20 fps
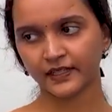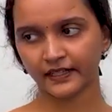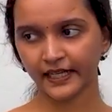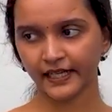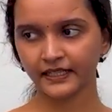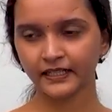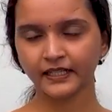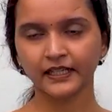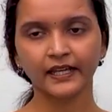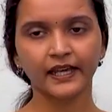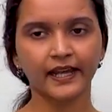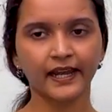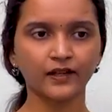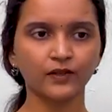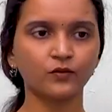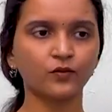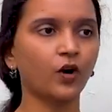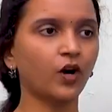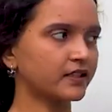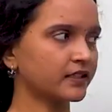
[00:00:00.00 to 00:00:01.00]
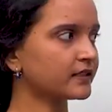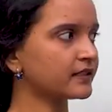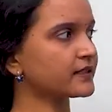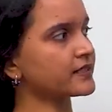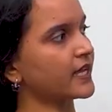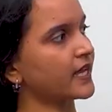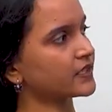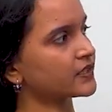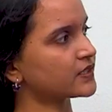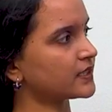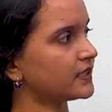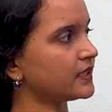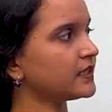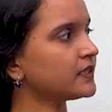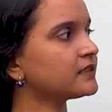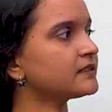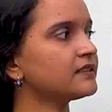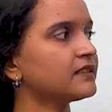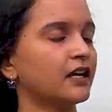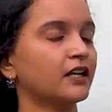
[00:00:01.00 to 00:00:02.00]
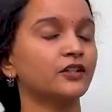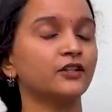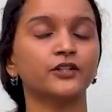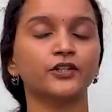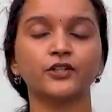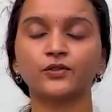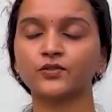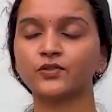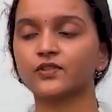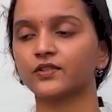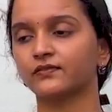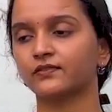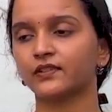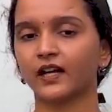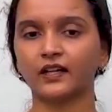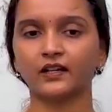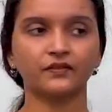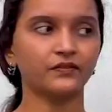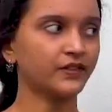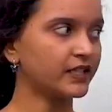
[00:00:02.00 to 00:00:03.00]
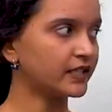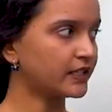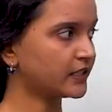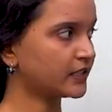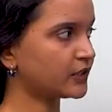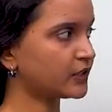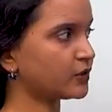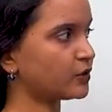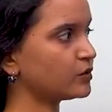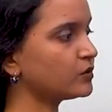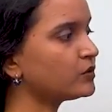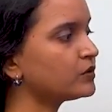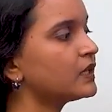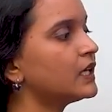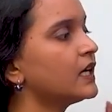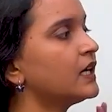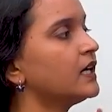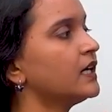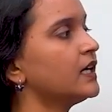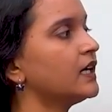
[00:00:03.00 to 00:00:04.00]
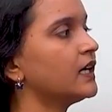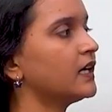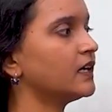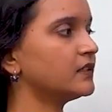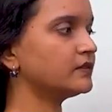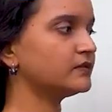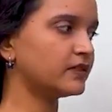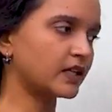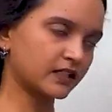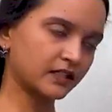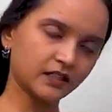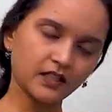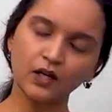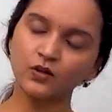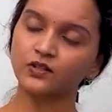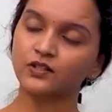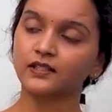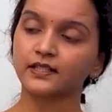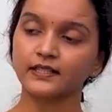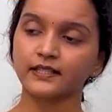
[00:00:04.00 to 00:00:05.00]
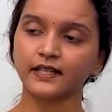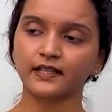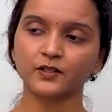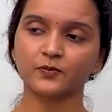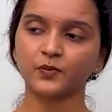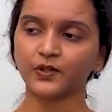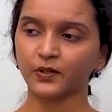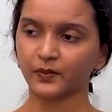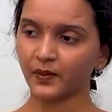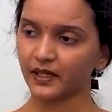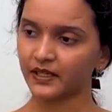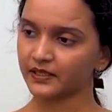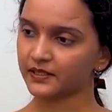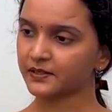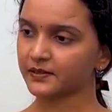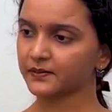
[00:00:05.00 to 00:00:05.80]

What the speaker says: Right? And water is actually convenient to work out this experiment.